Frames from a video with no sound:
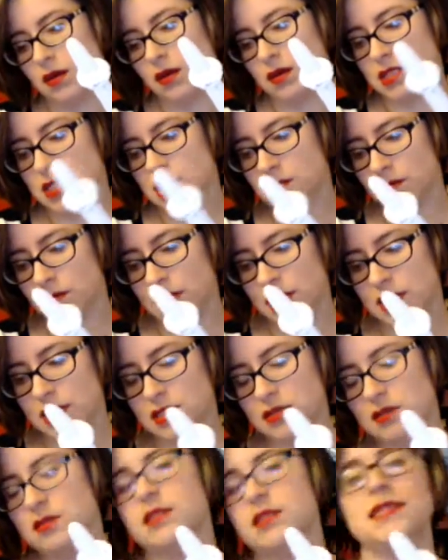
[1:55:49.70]
So when I
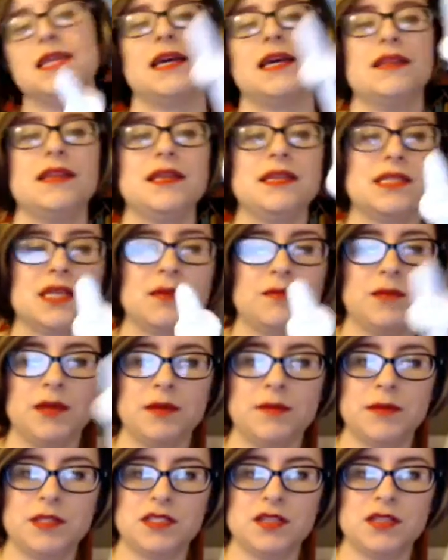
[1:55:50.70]
do sand this, I'm pretty
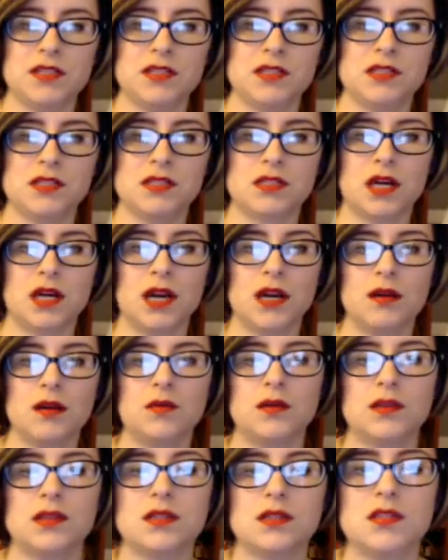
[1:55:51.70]
much going to start
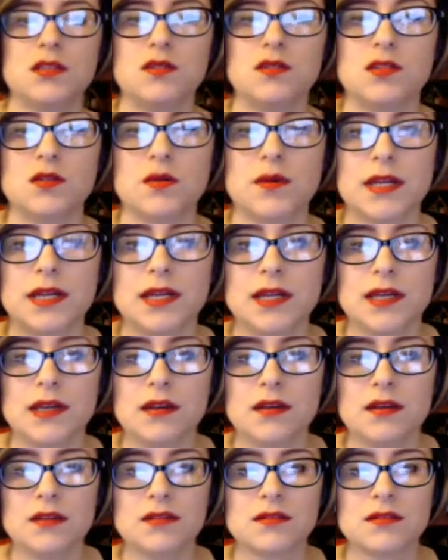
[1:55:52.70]
with the 220.